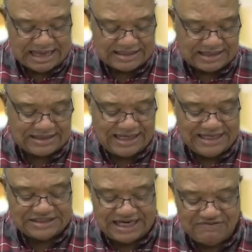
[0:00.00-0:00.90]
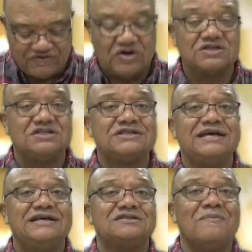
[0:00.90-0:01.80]
The King James Version
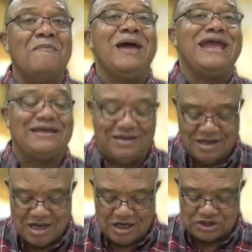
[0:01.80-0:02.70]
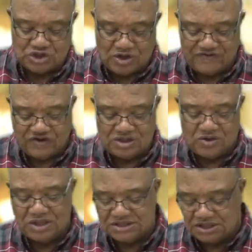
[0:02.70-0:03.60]
says, make a joyful
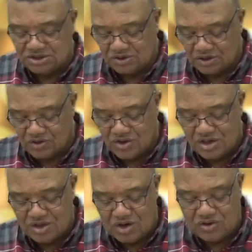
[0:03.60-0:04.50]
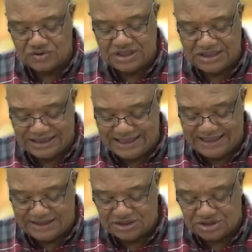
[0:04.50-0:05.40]
noise unto the Lord, all ye
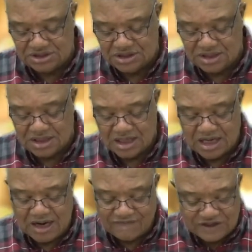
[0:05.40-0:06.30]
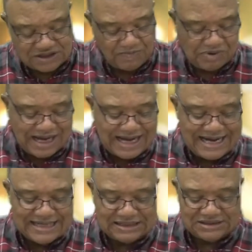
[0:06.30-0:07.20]
lands. This
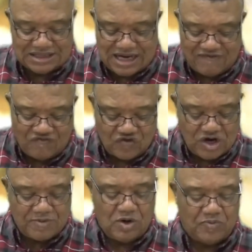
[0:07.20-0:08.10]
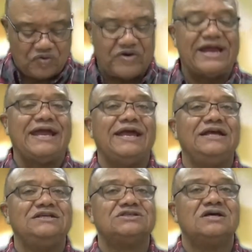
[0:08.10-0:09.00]
implies a verbal
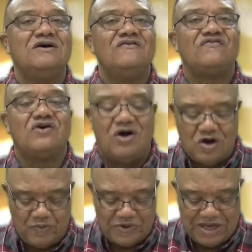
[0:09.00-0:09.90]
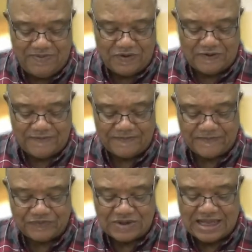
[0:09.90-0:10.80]
praise for all people.
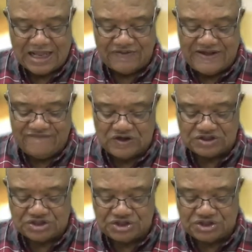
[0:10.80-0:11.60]
Then verse